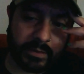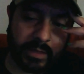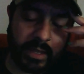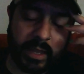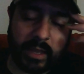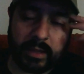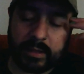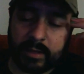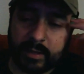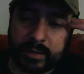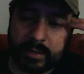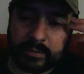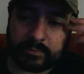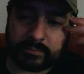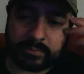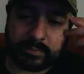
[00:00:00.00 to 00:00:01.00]
Hey,
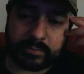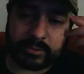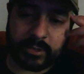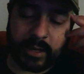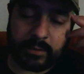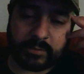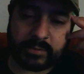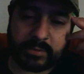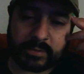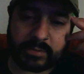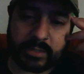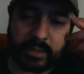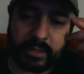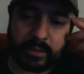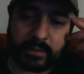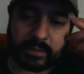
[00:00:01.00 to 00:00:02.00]
so I was
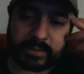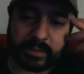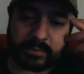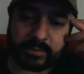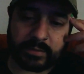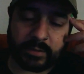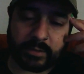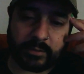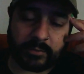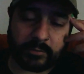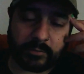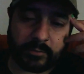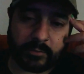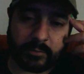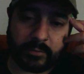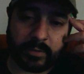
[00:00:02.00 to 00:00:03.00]
just calling because I was looking
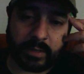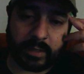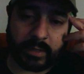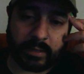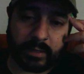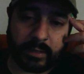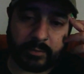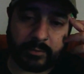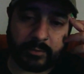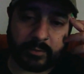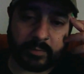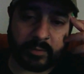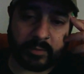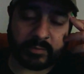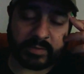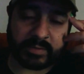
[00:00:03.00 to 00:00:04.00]
through out
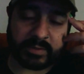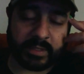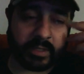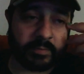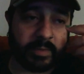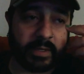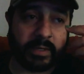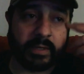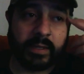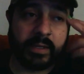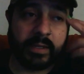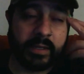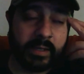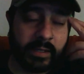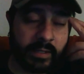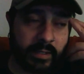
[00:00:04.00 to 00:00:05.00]
there in Moses Lake. My
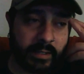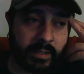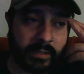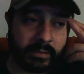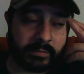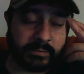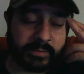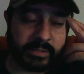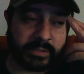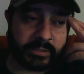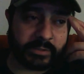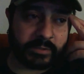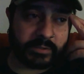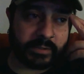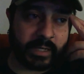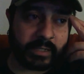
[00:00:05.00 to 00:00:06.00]

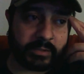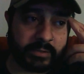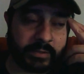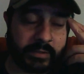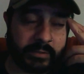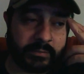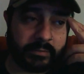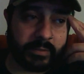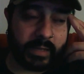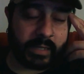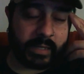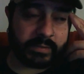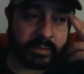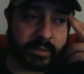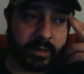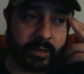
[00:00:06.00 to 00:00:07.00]
sister actually
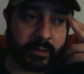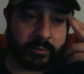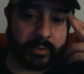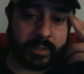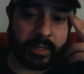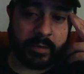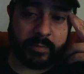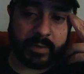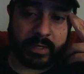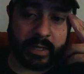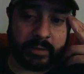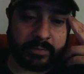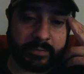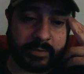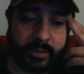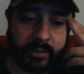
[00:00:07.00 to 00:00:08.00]
has a concrete company
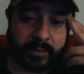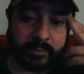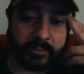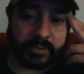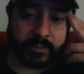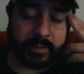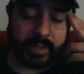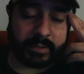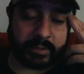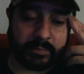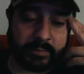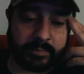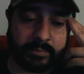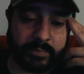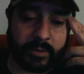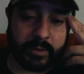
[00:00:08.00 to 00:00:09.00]
out there, and so we like
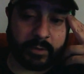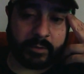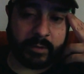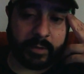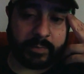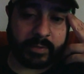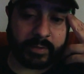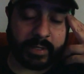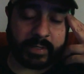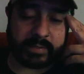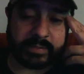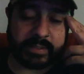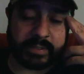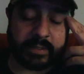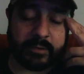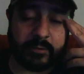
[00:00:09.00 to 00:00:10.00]
to partner up and kind of
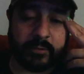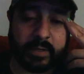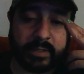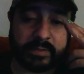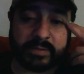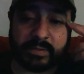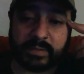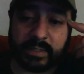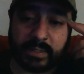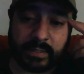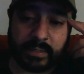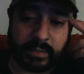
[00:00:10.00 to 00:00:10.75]
see who else